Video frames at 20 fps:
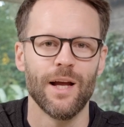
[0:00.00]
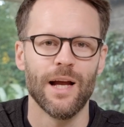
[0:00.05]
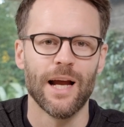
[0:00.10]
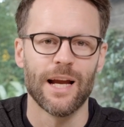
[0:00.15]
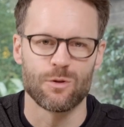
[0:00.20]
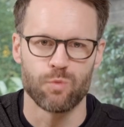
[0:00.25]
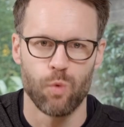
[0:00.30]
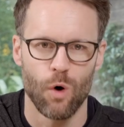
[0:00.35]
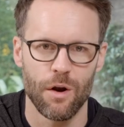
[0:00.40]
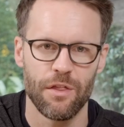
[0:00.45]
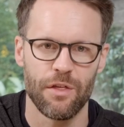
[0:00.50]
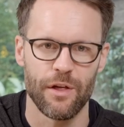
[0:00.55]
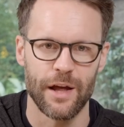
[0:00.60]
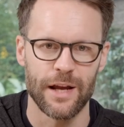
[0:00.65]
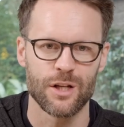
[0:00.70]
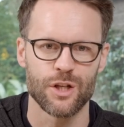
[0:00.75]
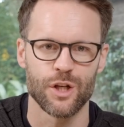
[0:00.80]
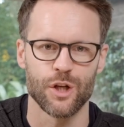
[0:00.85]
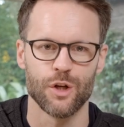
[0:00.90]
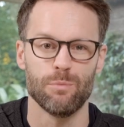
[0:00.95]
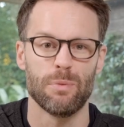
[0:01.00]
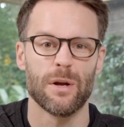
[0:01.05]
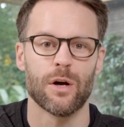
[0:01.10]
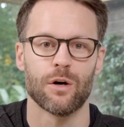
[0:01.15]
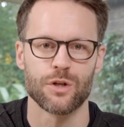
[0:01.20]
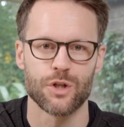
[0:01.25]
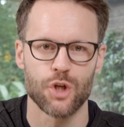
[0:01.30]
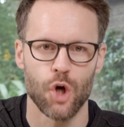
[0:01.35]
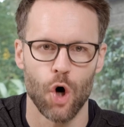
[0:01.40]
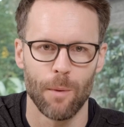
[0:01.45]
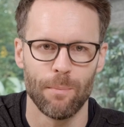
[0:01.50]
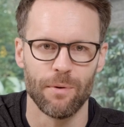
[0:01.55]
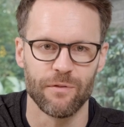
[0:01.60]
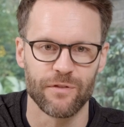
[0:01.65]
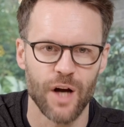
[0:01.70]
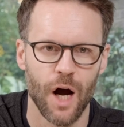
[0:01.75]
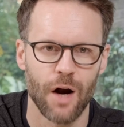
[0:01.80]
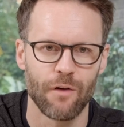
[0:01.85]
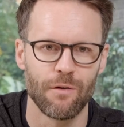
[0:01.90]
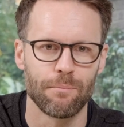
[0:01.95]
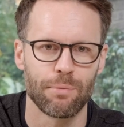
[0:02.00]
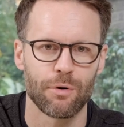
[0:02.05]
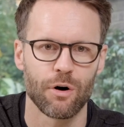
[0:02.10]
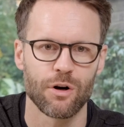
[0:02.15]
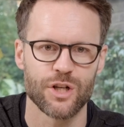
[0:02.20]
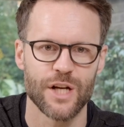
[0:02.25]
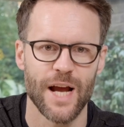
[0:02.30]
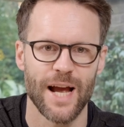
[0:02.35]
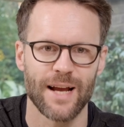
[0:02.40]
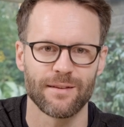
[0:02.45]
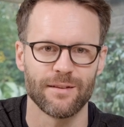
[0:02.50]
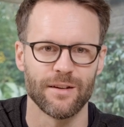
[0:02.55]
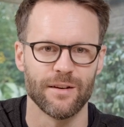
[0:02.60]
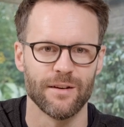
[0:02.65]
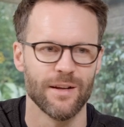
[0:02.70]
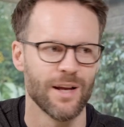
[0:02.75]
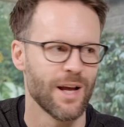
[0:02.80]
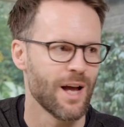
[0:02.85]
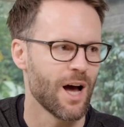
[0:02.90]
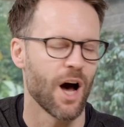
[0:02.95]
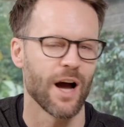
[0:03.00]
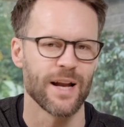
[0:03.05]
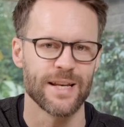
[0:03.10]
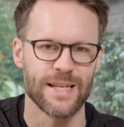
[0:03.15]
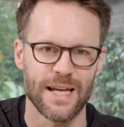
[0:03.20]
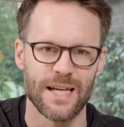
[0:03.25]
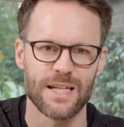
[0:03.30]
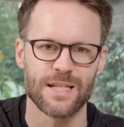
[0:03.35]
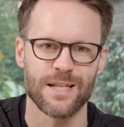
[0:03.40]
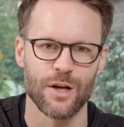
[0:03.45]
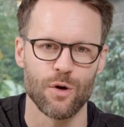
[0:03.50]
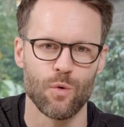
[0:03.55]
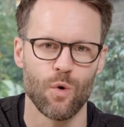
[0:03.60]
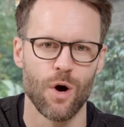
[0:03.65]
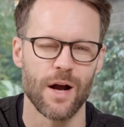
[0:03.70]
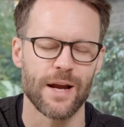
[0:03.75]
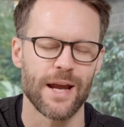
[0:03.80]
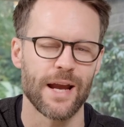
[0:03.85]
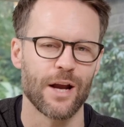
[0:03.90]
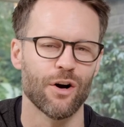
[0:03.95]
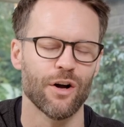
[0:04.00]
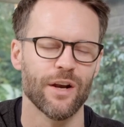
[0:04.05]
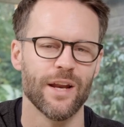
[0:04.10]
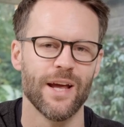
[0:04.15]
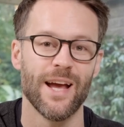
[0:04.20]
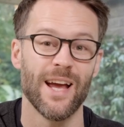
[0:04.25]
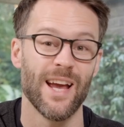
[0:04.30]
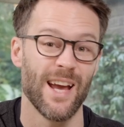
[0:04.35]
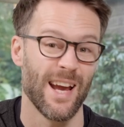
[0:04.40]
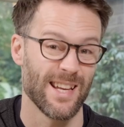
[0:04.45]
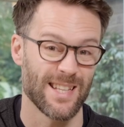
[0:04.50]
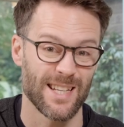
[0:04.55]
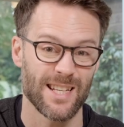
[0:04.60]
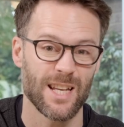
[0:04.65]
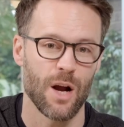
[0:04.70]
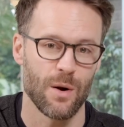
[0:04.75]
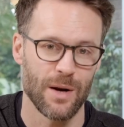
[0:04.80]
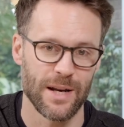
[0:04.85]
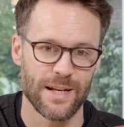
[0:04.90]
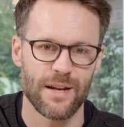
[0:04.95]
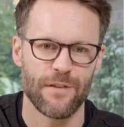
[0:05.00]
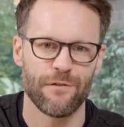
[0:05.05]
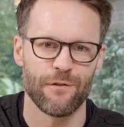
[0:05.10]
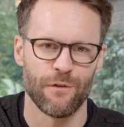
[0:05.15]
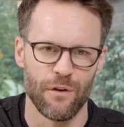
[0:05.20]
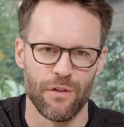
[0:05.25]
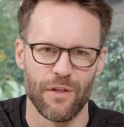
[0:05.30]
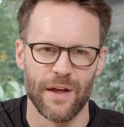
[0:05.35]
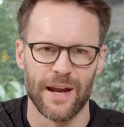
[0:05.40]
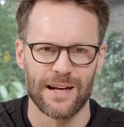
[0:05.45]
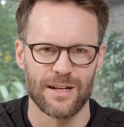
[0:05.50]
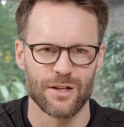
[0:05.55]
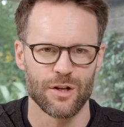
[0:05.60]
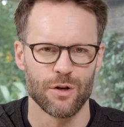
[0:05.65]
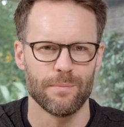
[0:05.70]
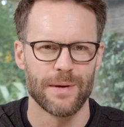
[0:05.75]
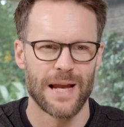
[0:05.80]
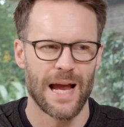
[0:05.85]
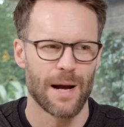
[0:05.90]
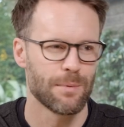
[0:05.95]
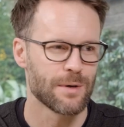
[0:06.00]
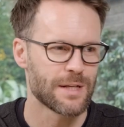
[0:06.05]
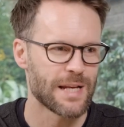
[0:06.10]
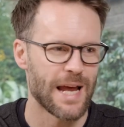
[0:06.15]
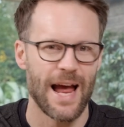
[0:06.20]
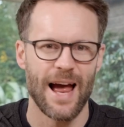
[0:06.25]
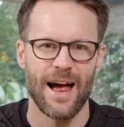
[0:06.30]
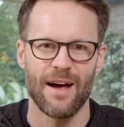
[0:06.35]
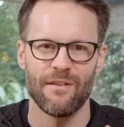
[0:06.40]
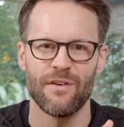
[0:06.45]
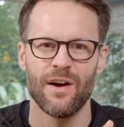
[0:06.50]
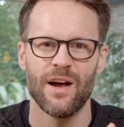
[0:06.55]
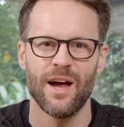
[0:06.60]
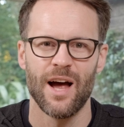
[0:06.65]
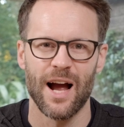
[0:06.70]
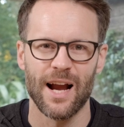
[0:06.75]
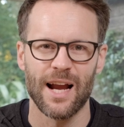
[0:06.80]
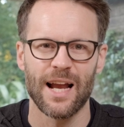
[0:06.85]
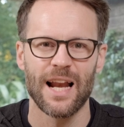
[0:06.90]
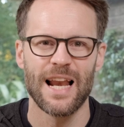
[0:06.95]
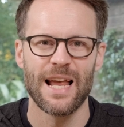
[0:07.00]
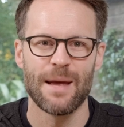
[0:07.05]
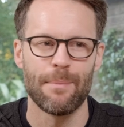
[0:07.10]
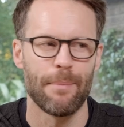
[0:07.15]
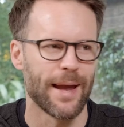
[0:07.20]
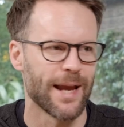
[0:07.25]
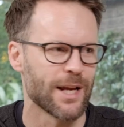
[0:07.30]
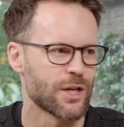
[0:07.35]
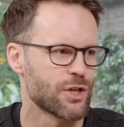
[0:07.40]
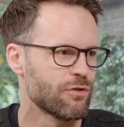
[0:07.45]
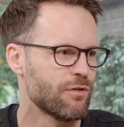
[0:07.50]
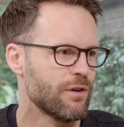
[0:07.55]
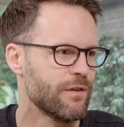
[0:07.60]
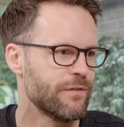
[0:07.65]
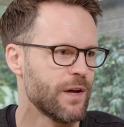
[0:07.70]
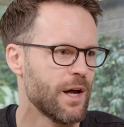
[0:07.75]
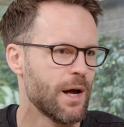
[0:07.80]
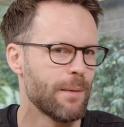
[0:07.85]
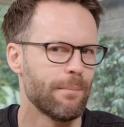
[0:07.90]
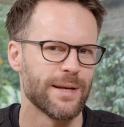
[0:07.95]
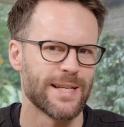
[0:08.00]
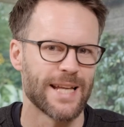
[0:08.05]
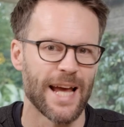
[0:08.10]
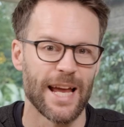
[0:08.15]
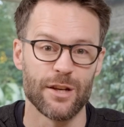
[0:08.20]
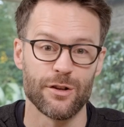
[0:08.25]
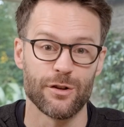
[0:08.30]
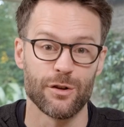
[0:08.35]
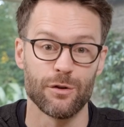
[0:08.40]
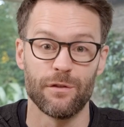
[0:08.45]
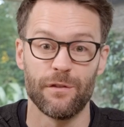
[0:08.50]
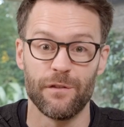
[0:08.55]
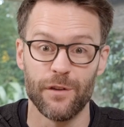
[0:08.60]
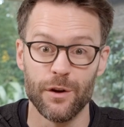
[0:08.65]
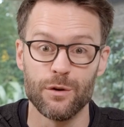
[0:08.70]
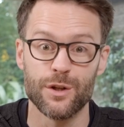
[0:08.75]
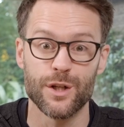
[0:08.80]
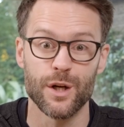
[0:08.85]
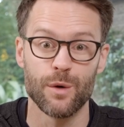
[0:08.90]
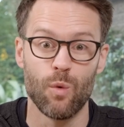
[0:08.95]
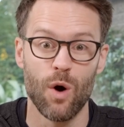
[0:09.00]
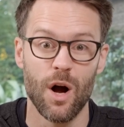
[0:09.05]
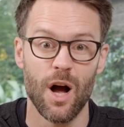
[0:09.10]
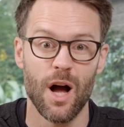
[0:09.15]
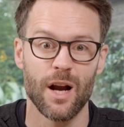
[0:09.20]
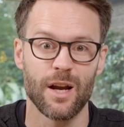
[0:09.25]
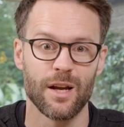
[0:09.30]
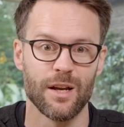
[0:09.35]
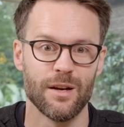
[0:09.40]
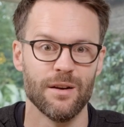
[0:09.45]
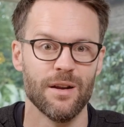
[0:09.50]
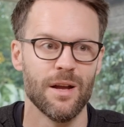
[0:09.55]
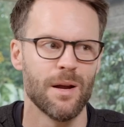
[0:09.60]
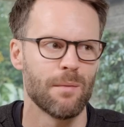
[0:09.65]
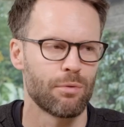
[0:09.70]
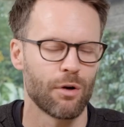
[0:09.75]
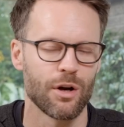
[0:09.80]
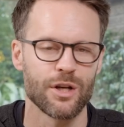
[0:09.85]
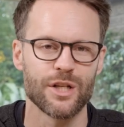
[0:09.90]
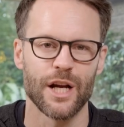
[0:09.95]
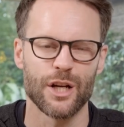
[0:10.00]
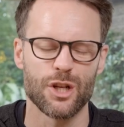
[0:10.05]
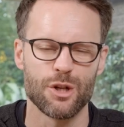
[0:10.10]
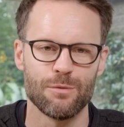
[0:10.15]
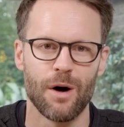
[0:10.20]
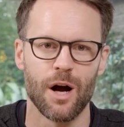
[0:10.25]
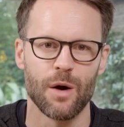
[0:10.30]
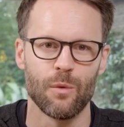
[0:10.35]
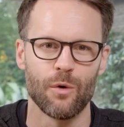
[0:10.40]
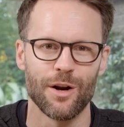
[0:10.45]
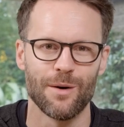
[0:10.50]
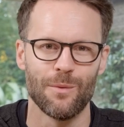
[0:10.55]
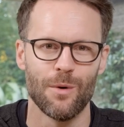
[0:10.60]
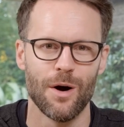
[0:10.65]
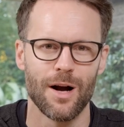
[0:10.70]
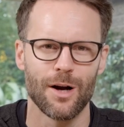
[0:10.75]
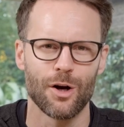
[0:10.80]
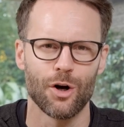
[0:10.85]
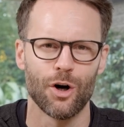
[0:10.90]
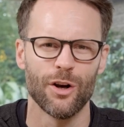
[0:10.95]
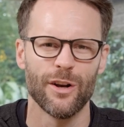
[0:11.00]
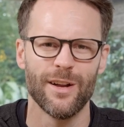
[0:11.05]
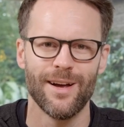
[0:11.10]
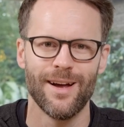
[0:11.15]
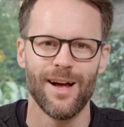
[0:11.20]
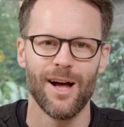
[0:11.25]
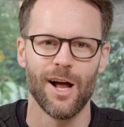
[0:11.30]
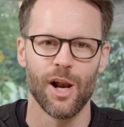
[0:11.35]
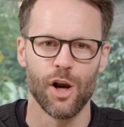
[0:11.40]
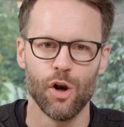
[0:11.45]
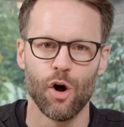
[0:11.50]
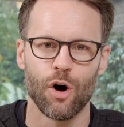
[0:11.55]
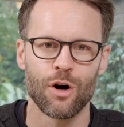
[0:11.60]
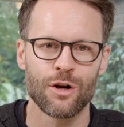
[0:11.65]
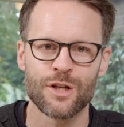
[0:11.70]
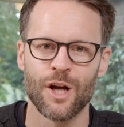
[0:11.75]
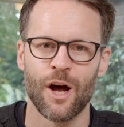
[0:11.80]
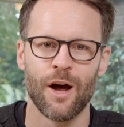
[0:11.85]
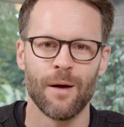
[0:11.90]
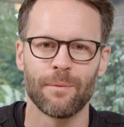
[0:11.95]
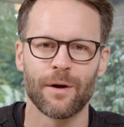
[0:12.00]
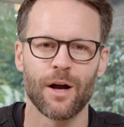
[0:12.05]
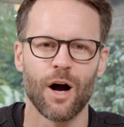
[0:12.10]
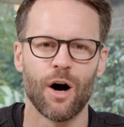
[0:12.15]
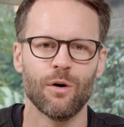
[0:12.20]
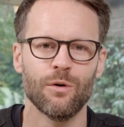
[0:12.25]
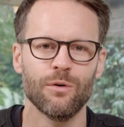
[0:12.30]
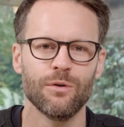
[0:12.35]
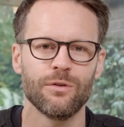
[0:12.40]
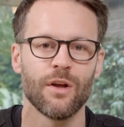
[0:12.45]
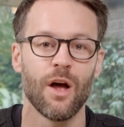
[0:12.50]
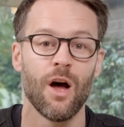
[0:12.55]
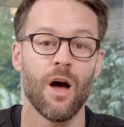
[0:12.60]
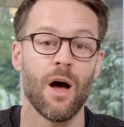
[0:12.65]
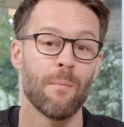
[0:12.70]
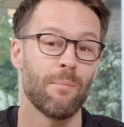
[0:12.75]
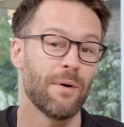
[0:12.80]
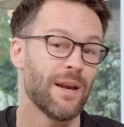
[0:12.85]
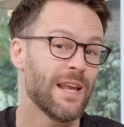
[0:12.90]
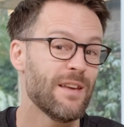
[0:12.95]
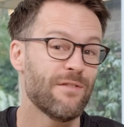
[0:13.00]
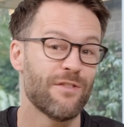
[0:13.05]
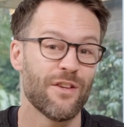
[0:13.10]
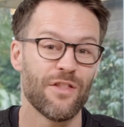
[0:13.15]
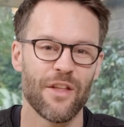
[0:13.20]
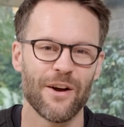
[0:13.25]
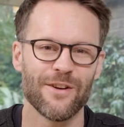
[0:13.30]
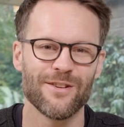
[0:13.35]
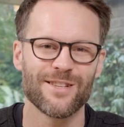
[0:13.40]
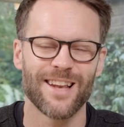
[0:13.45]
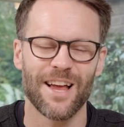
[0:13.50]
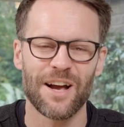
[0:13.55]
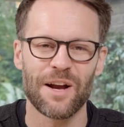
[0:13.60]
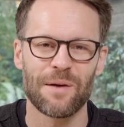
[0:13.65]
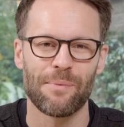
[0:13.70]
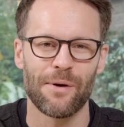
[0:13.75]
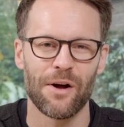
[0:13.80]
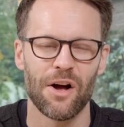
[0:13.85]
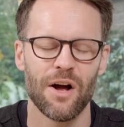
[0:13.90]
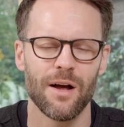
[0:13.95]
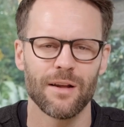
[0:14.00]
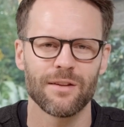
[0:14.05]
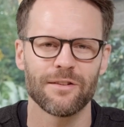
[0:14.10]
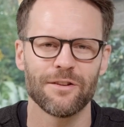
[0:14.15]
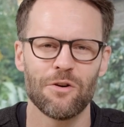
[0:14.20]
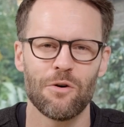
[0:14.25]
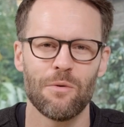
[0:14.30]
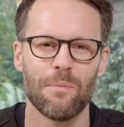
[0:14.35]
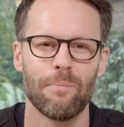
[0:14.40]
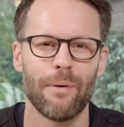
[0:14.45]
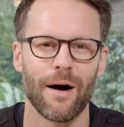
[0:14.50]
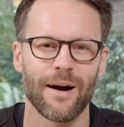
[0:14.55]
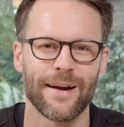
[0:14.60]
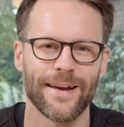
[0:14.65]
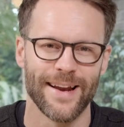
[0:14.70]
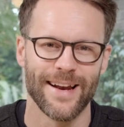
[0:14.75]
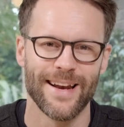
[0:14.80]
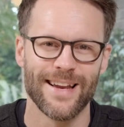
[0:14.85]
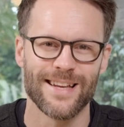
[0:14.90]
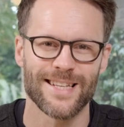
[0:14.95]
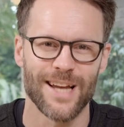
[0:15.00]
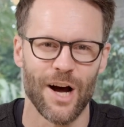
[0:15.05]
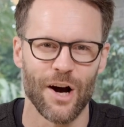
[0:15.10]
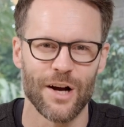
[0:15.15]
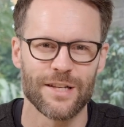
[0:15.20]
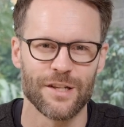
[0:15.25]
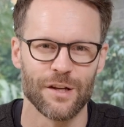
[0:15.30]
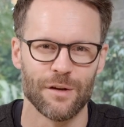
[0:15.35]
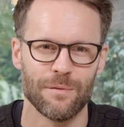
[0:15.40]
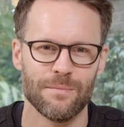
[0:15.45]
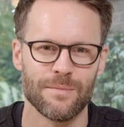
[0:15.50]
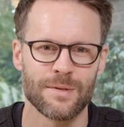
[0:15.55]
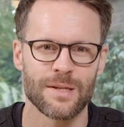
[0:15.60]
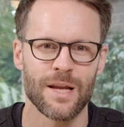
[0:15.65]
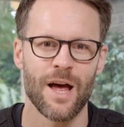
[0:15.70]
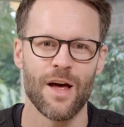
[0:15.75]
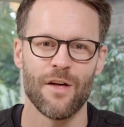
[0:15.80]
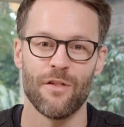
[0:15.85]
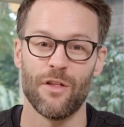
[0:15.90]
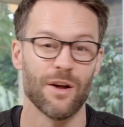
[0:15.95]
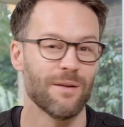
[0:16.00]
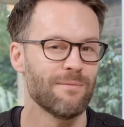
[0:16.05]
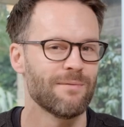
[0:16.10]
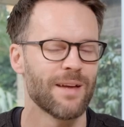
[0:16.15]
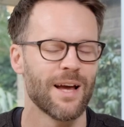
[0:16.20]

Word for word: It's one thing to be on top of current projects and ideas that you're working on. It's a totally different thing to be able to have a clear picture of potential future work and projects you might want to work on, long-term goals, but even those like personal bucket list items that